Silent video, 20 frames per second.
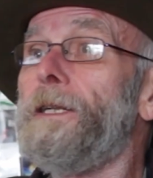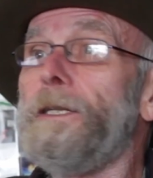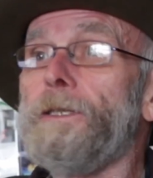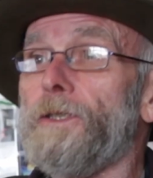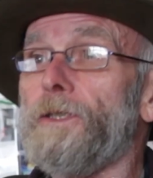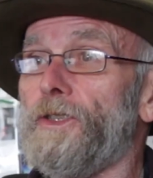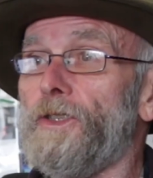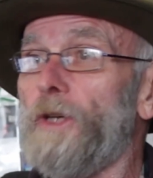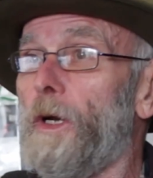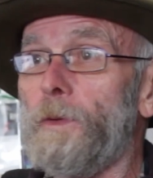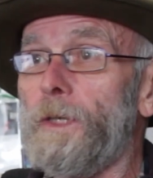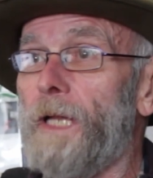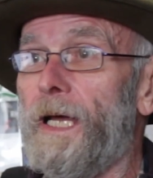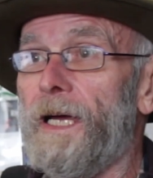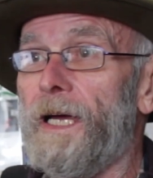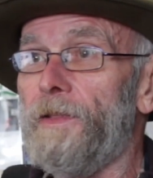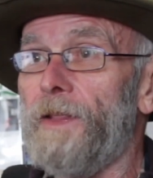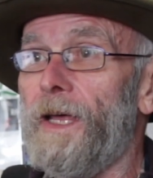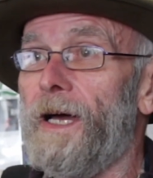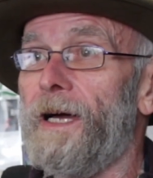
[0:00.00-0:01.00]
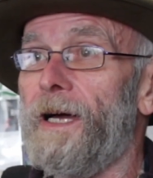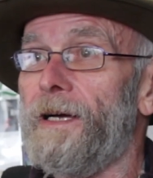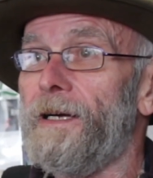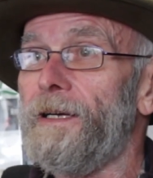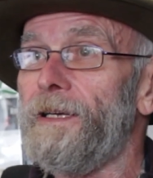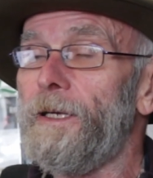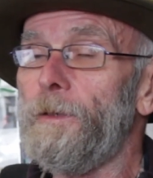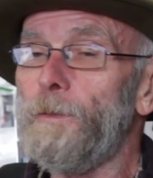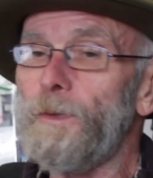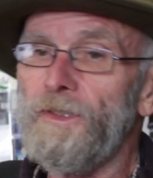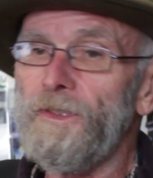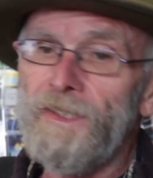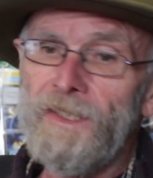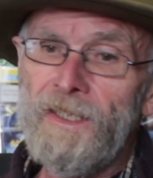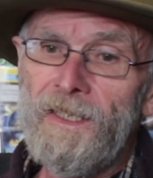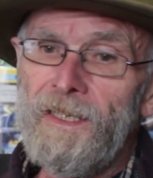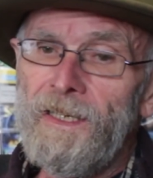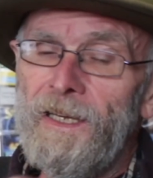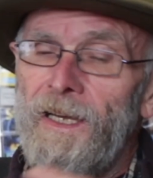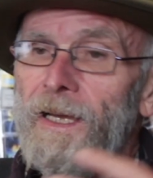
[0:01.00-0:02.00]
a show like that. It was
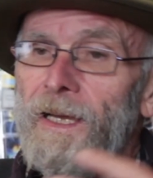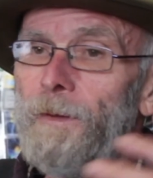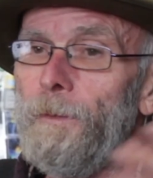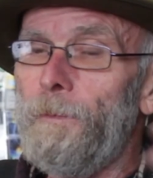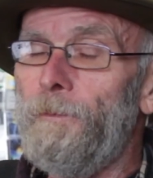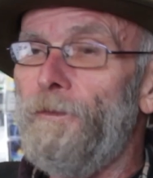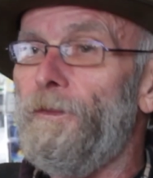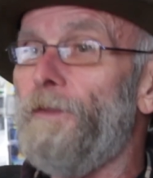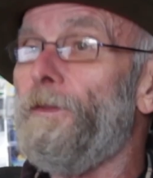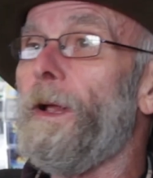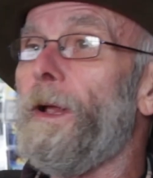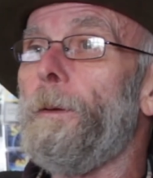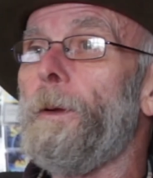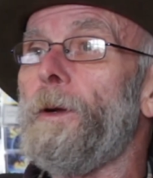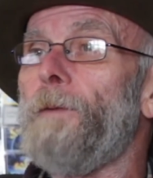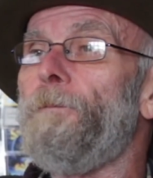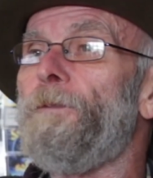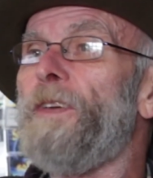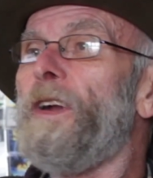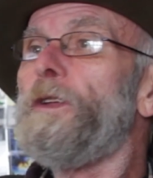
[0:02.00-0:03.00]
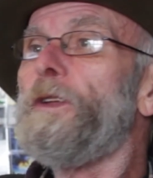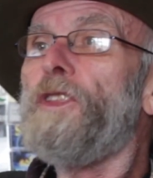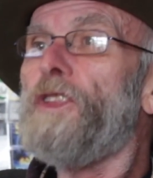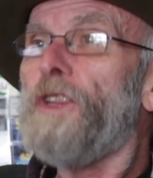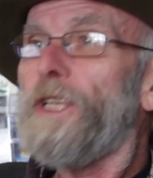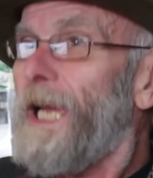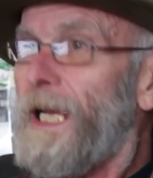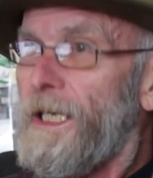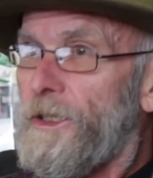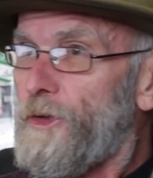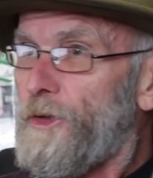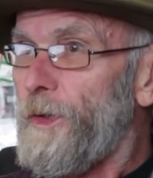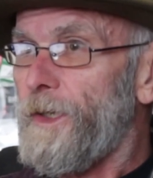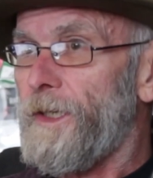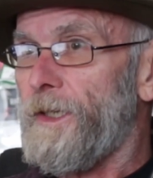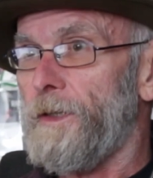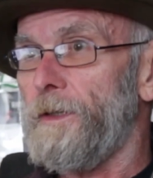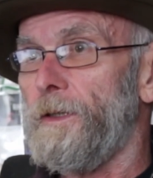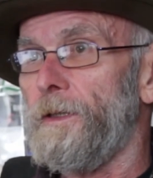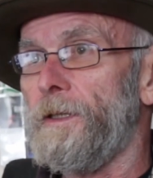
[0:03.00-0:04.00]
very
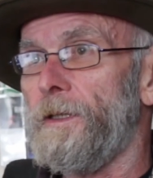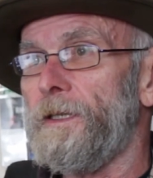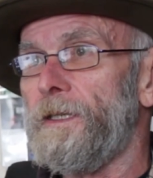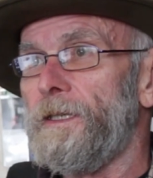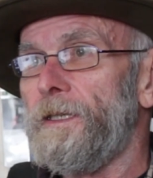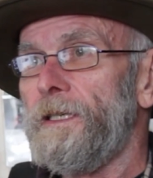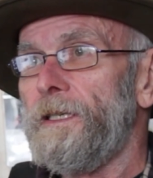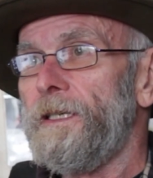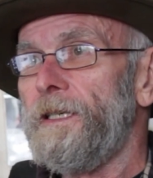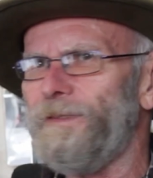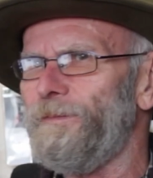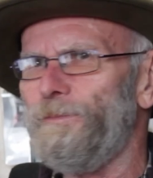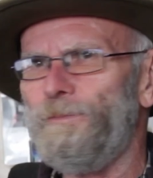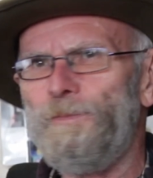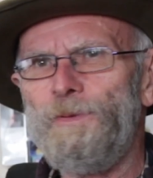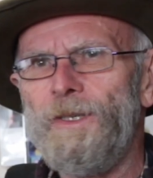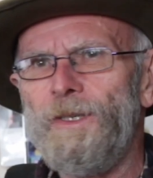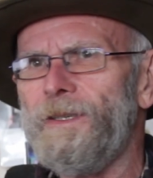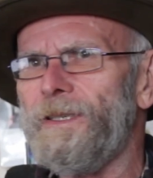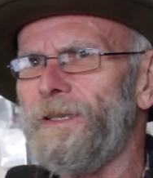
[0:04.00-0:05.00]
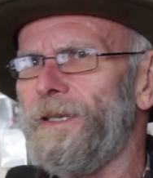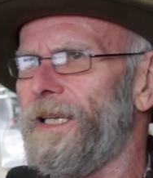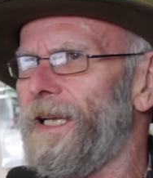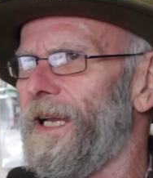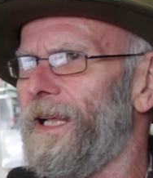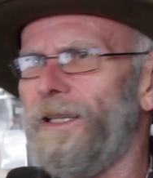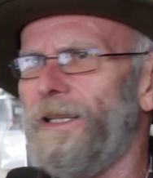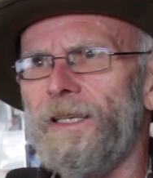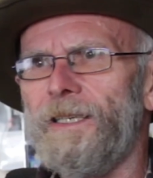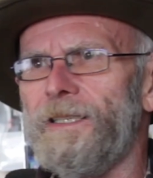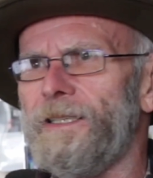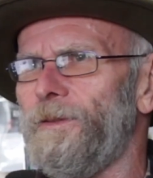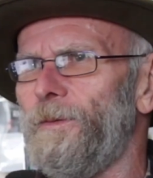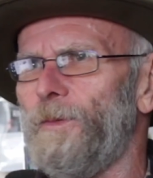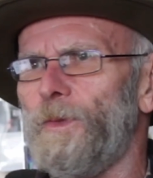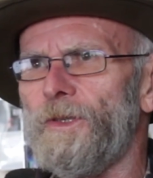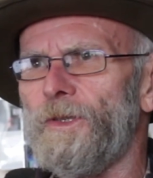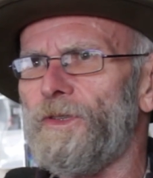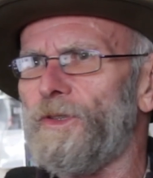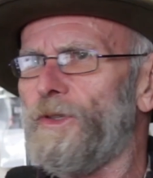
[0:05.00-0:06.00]
theatrical. Fucking hell, it
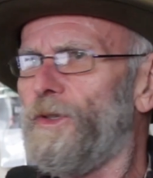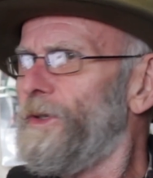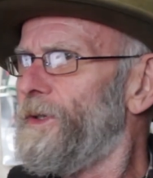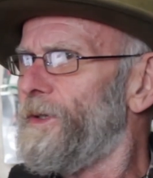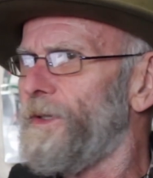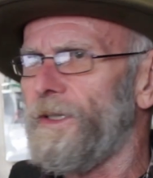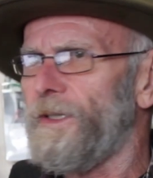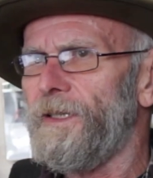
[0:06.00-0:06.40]
was good.